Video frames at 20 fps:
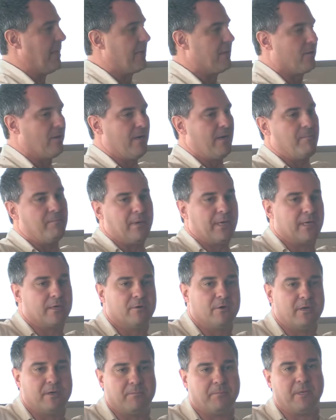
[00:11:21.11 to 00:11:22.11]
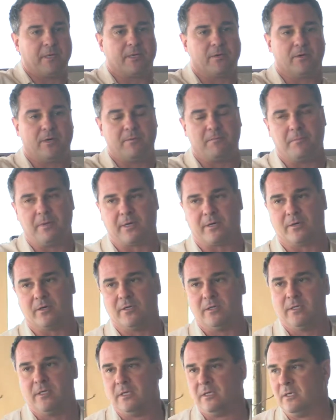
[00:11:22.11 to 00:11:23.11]
bigger and bigger and bigger and
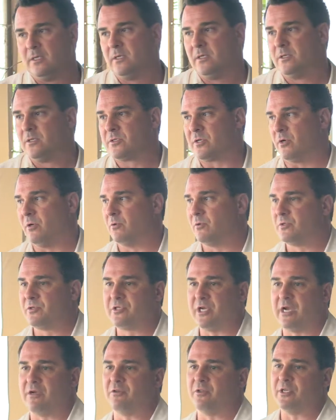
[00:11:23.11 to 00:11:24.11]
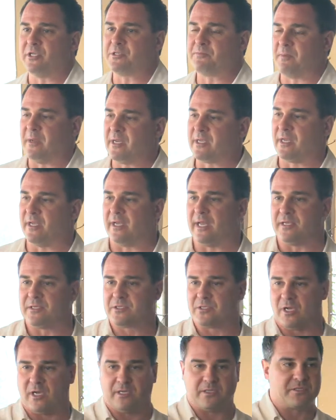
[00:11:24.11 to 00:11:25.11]
bigger. So generally speaking,
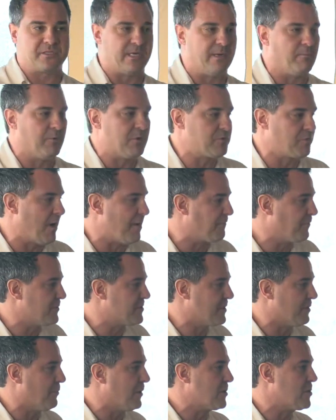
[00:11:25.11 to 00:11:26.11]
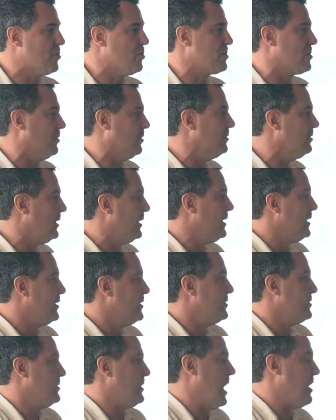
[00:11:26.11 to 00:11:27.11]
as Tim was referencing with Google,
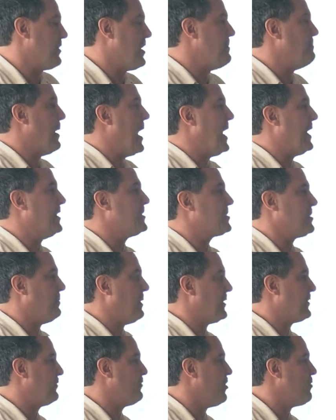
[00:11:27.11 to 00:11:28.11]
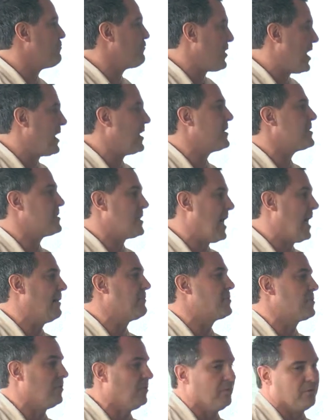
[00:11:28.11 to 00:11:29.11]
are they biased about their own products?
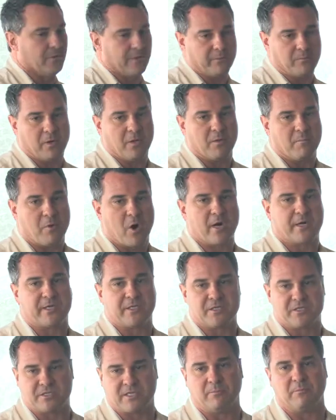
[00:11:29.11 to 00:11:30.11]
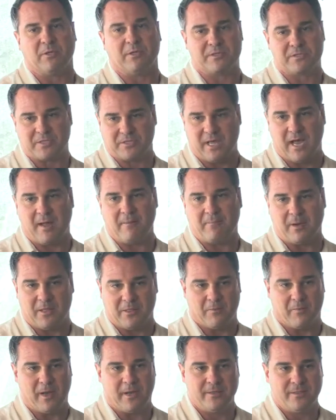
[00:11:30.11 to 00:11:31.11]
Absolutely. Well, the market's similar to that, by
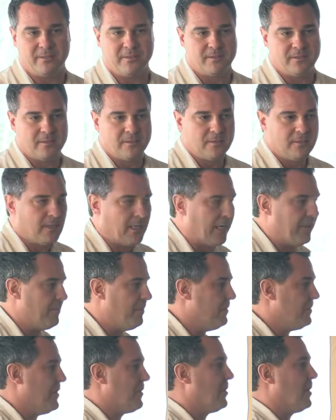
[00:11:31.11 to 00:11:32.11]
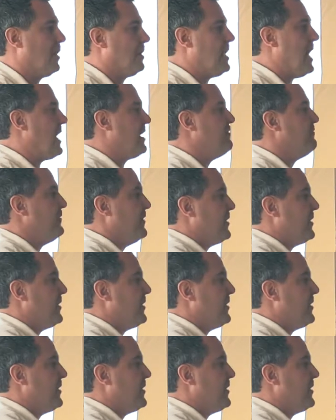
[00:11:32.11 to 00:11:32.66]
the way. And there are a lot of